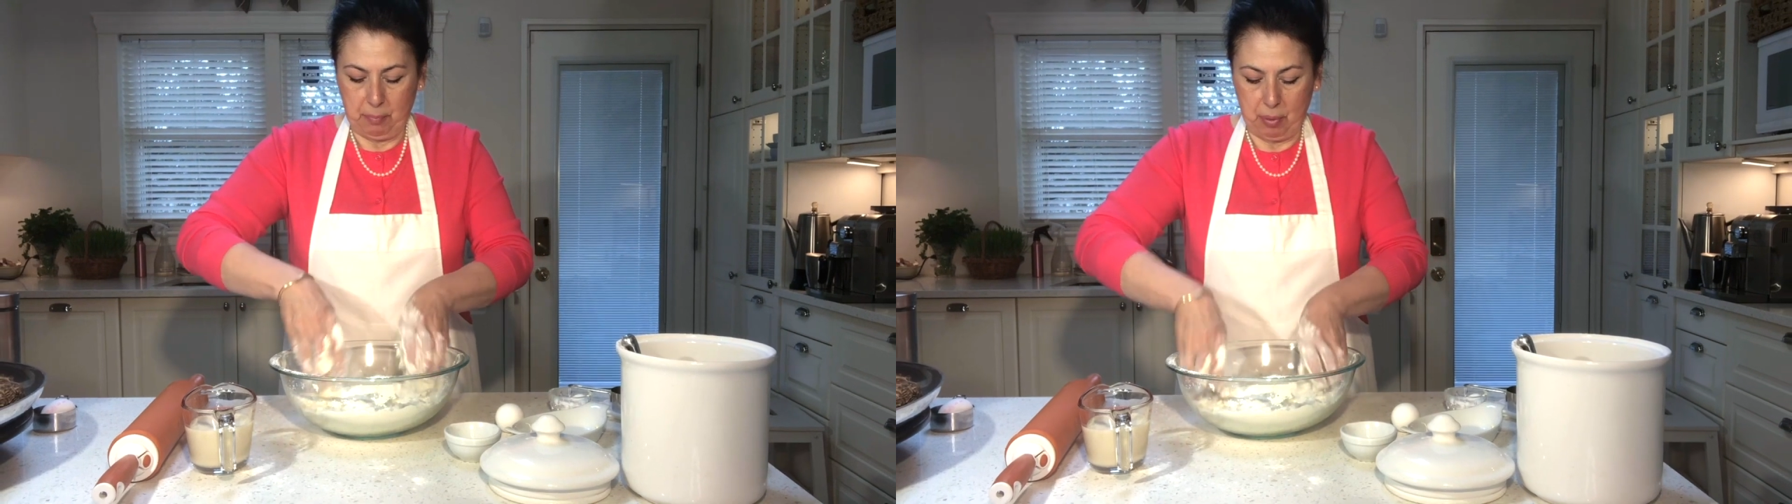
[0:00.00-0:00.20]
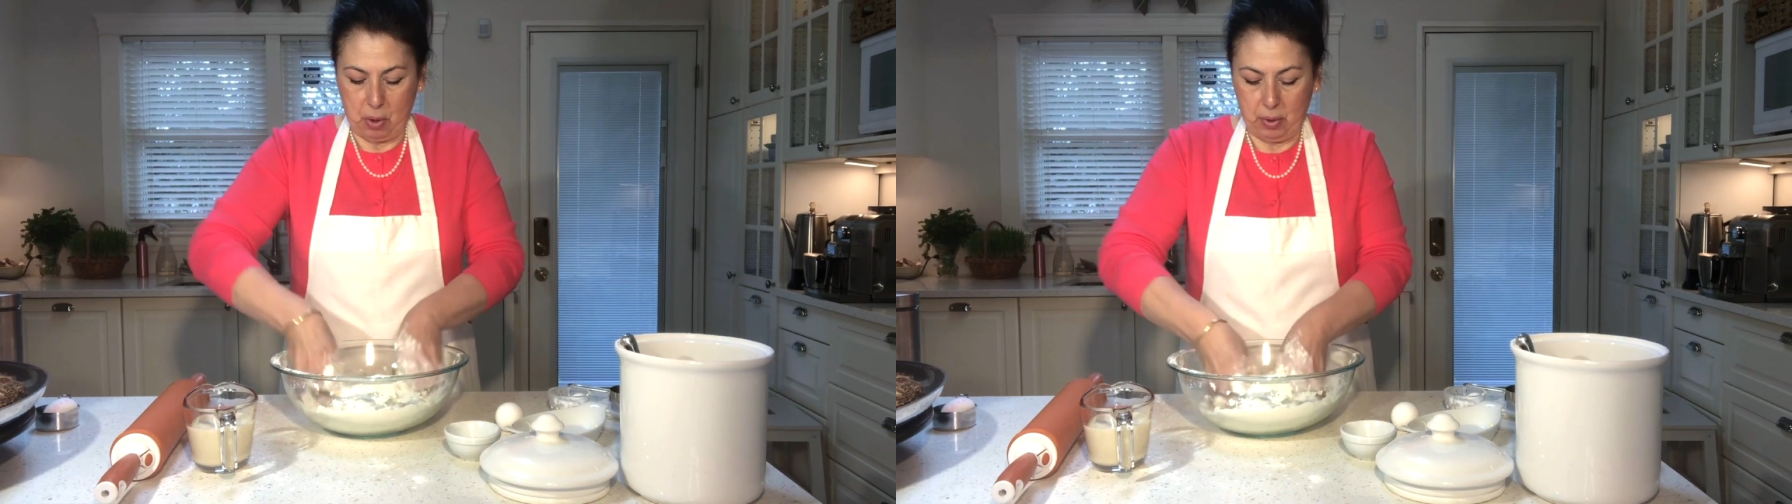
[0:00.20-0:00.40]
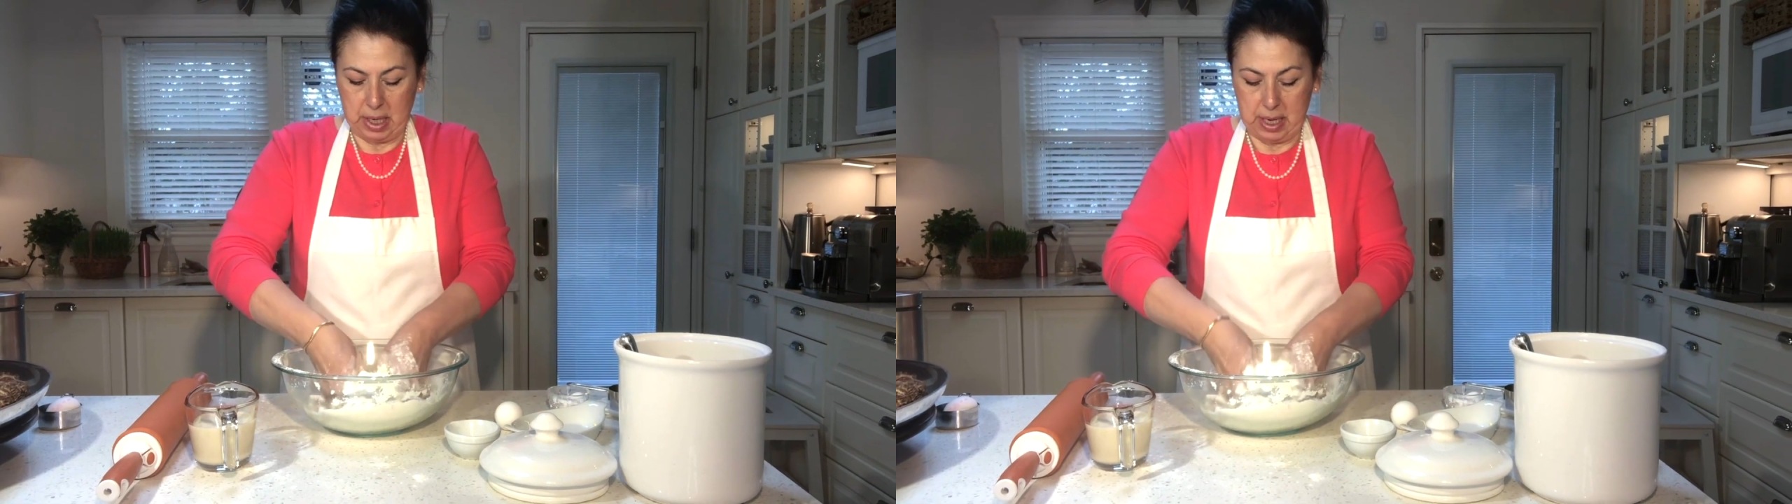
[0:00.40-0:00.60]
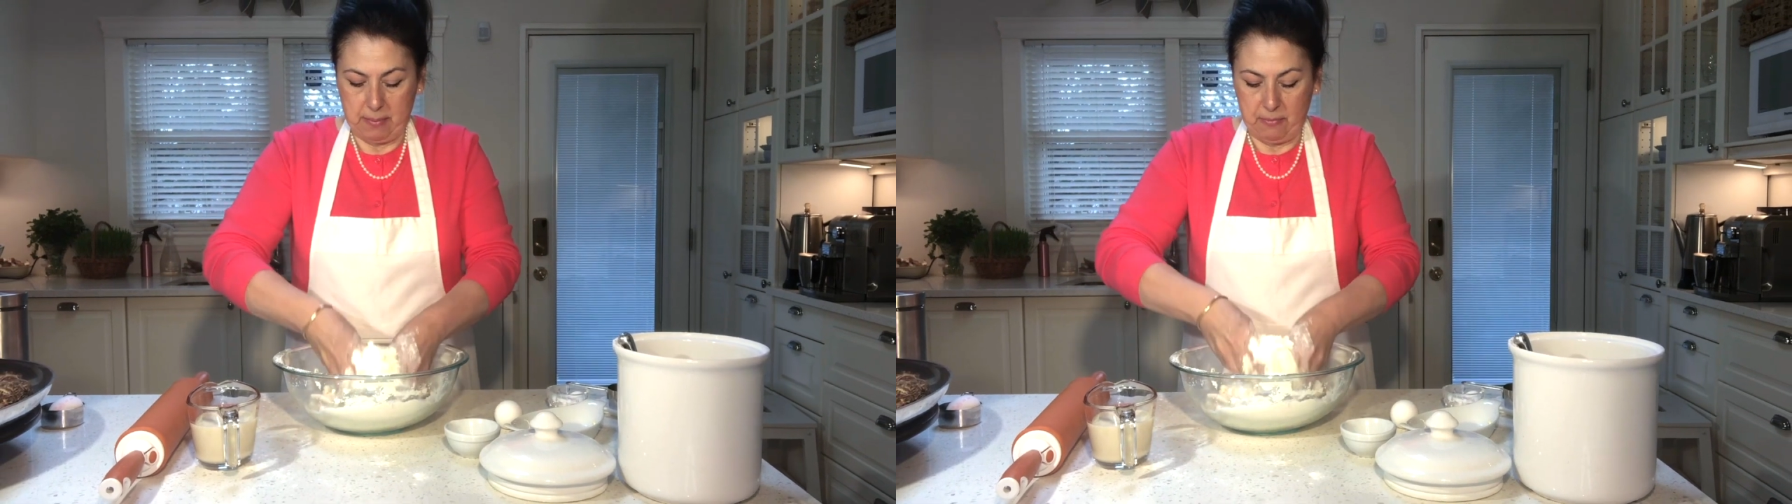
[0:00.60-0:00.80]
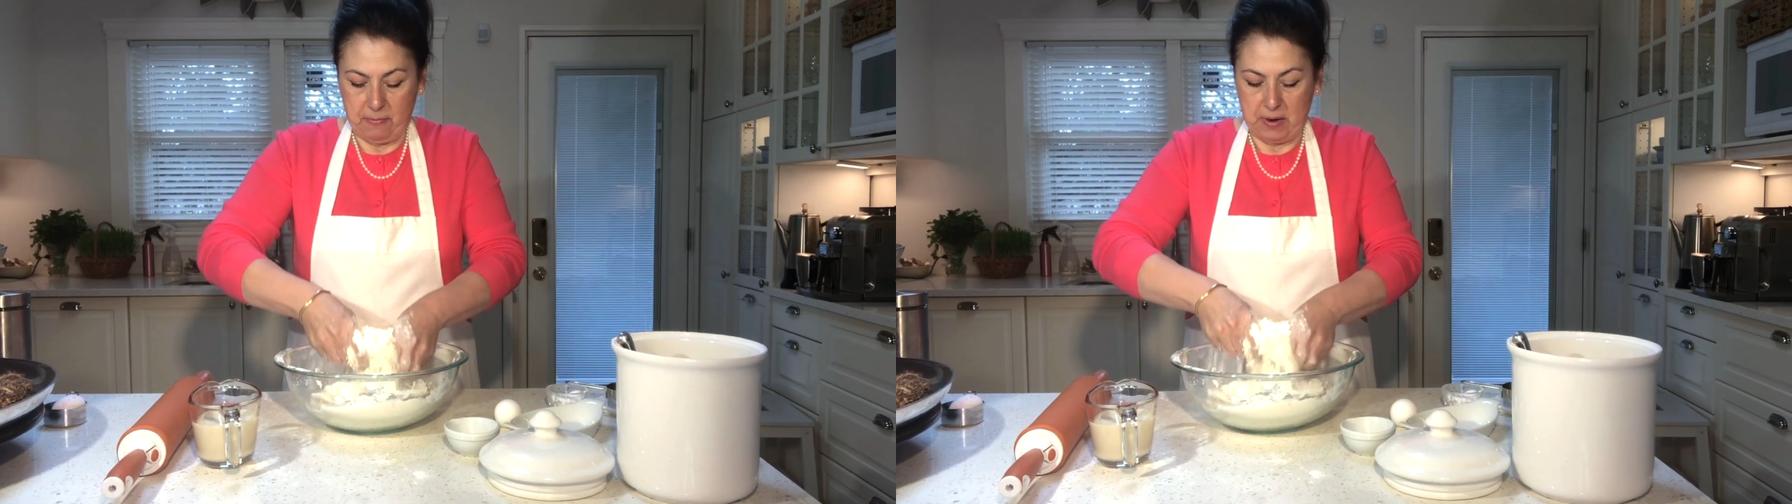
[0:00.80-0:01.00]
broke it
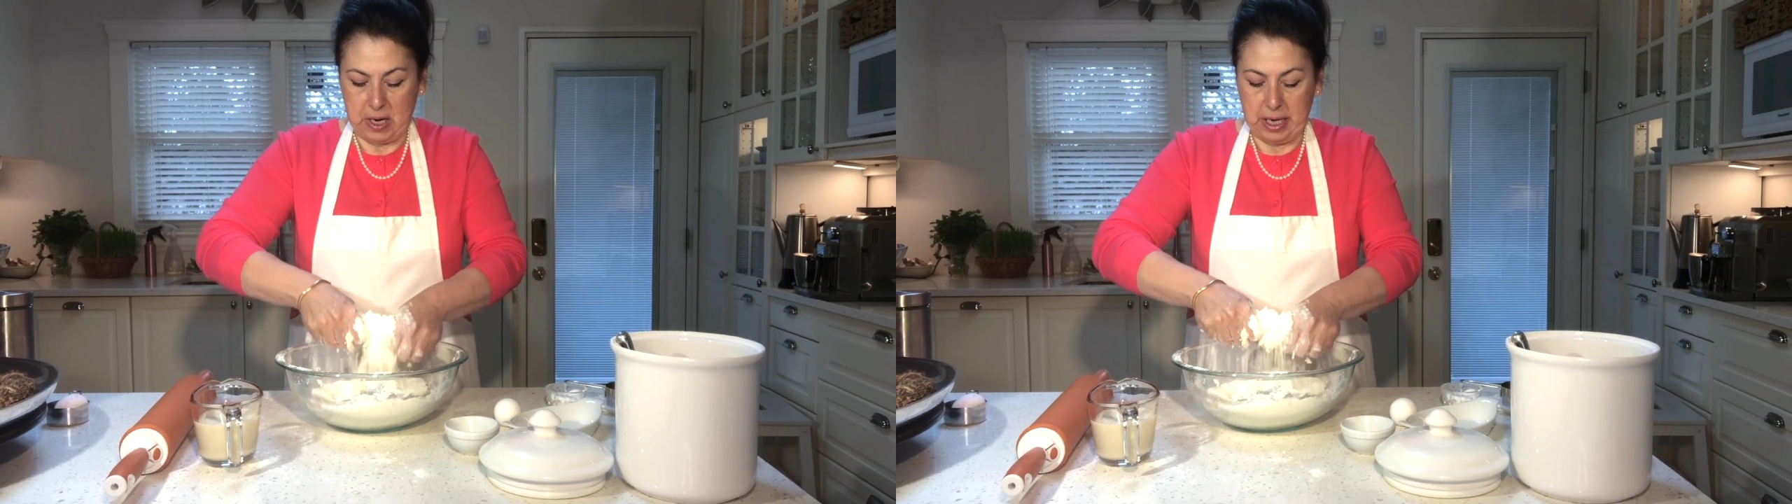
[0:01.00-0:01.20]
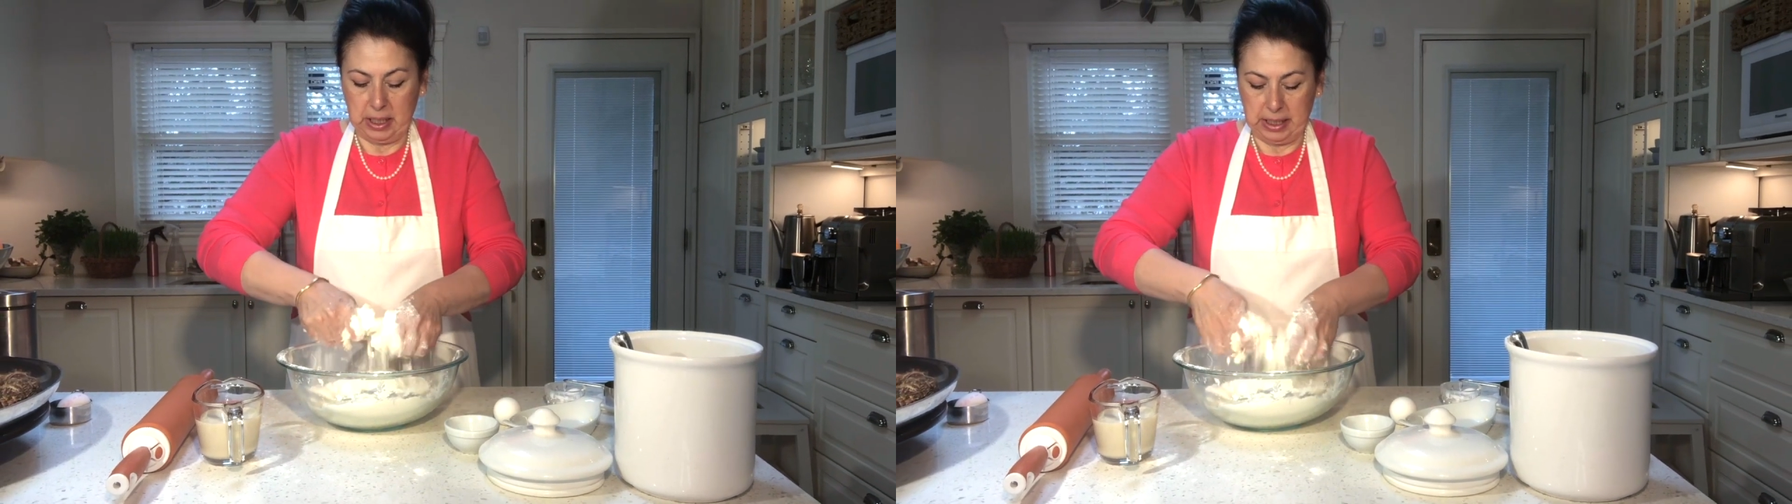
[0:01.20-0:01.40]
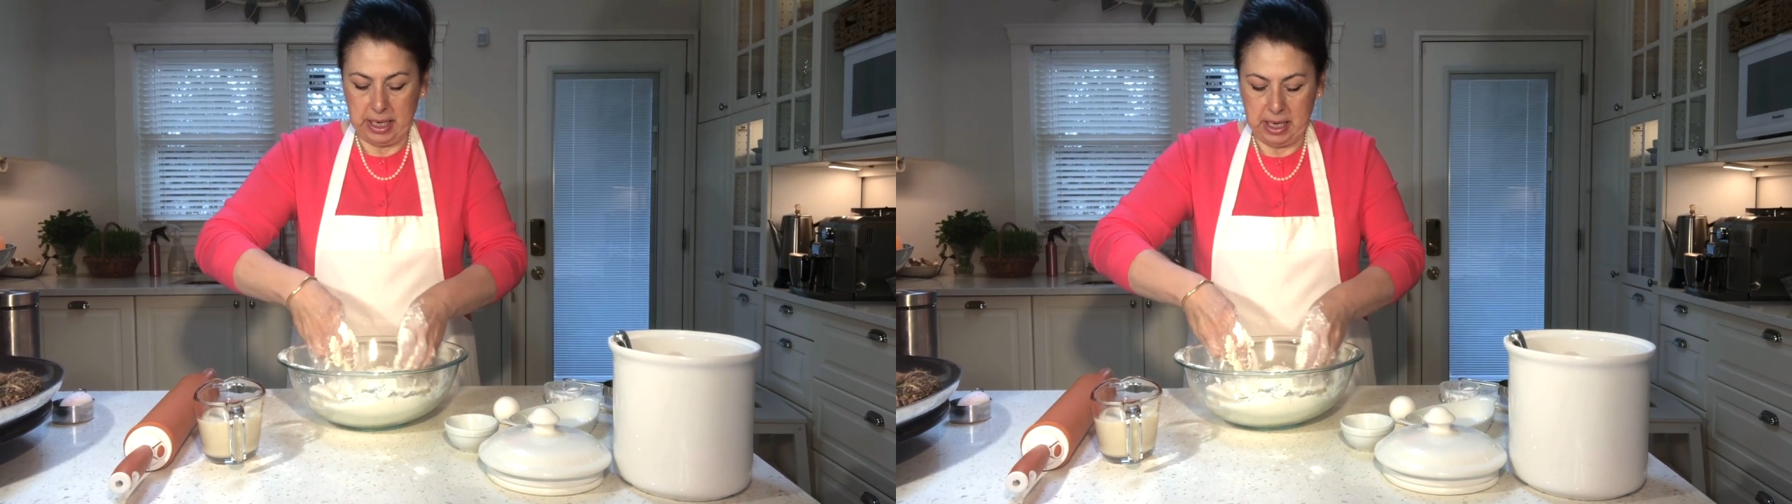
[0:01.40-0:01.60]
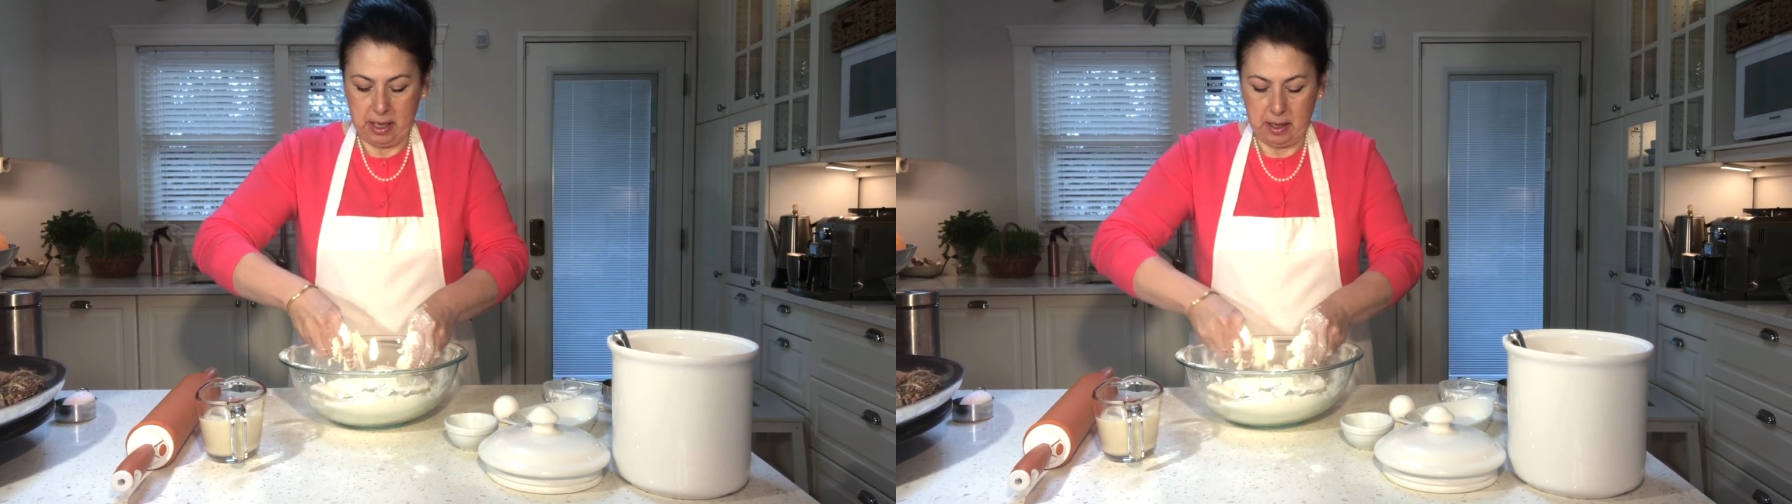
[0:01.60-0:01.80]
up finely.